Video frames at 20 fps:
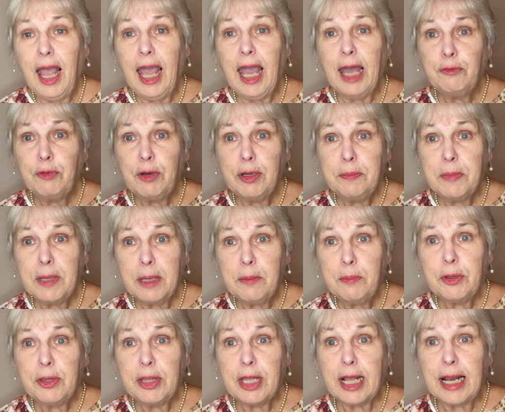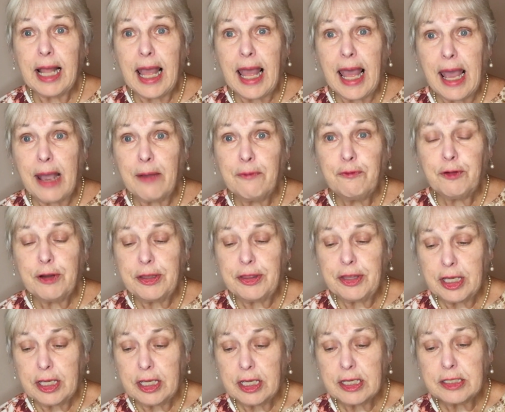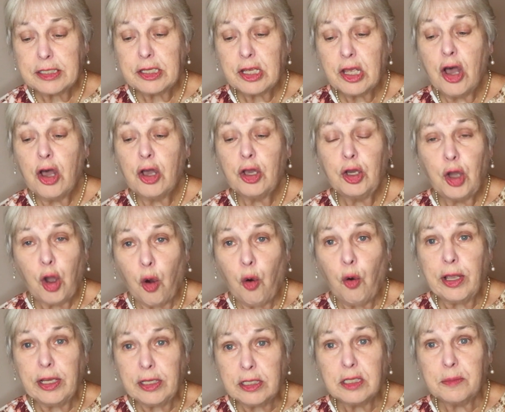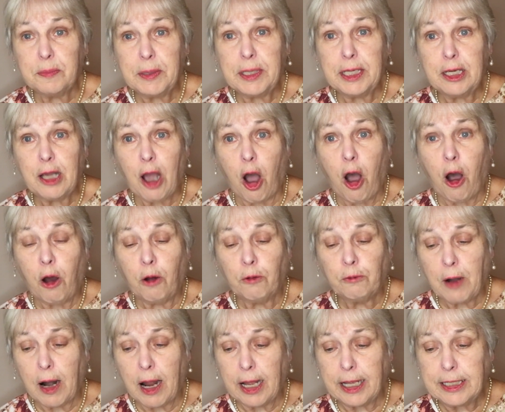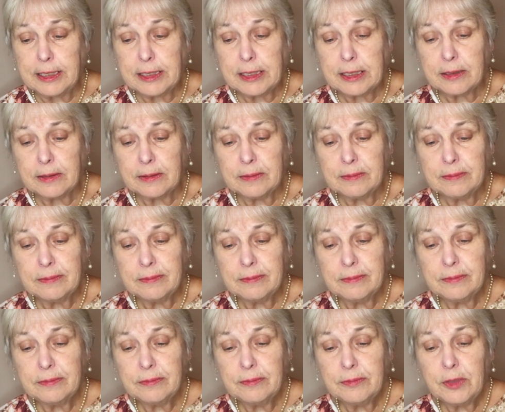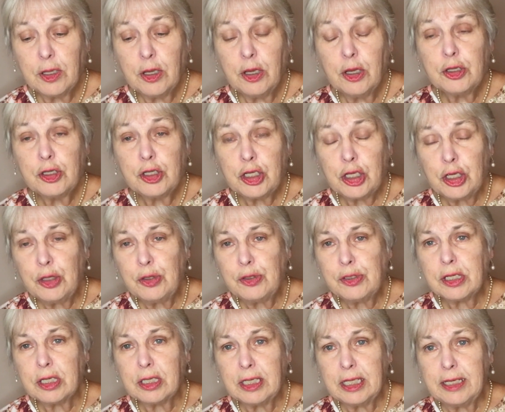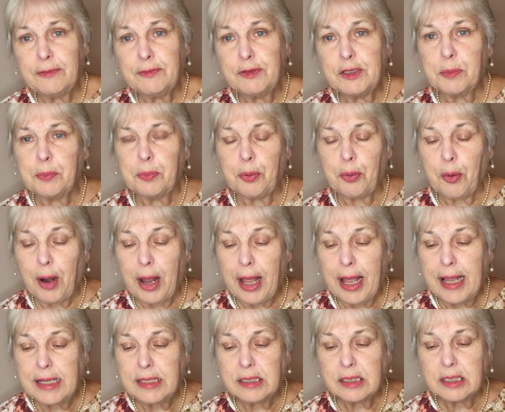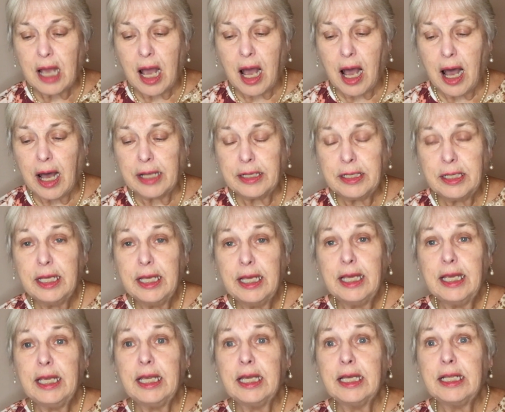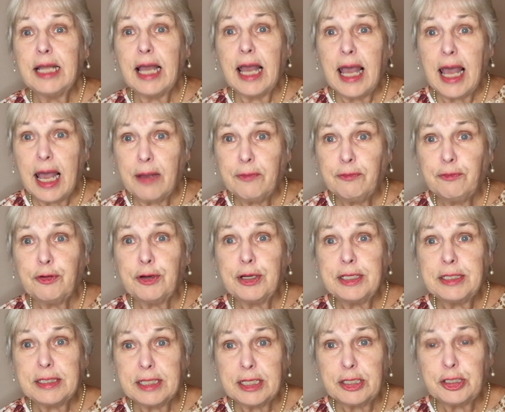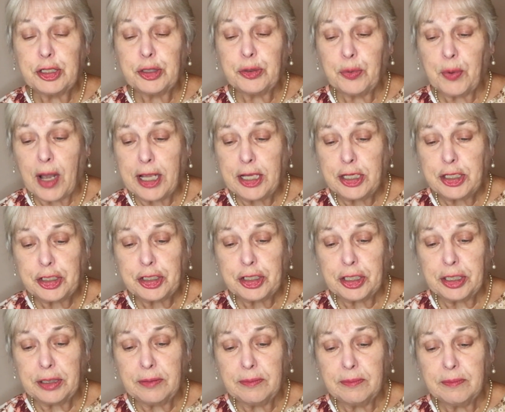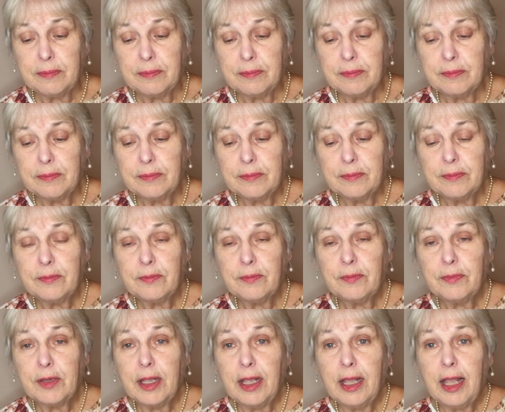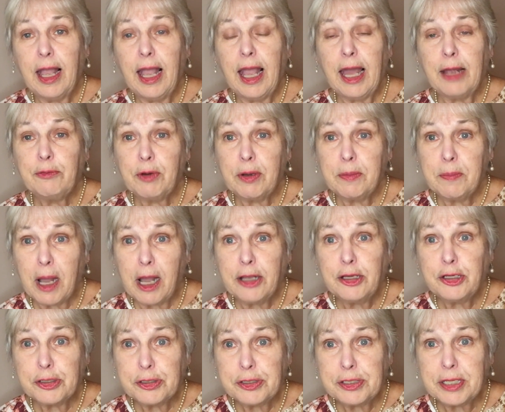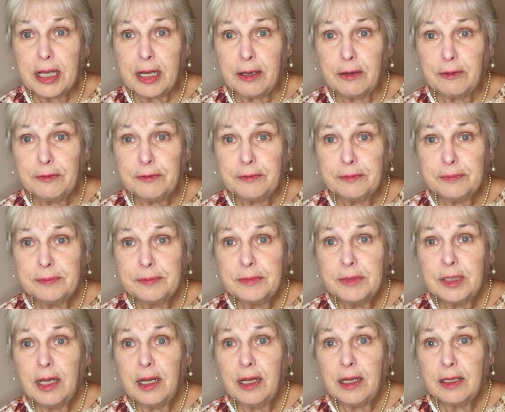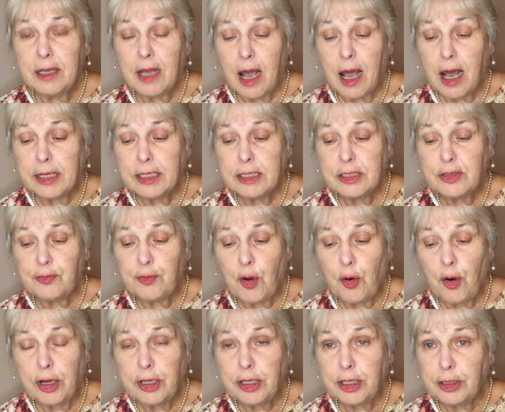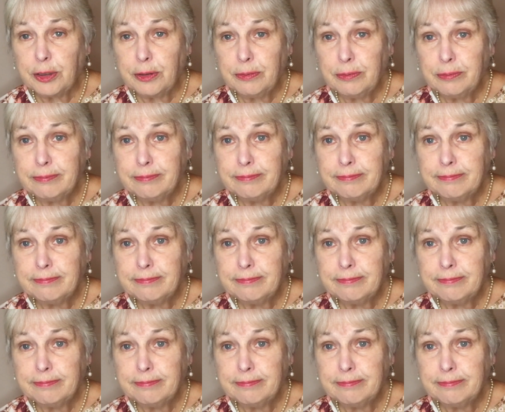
And remember that everything is going to be all right. Choose to live to praise God in every situation. And remind yourself, God is for you.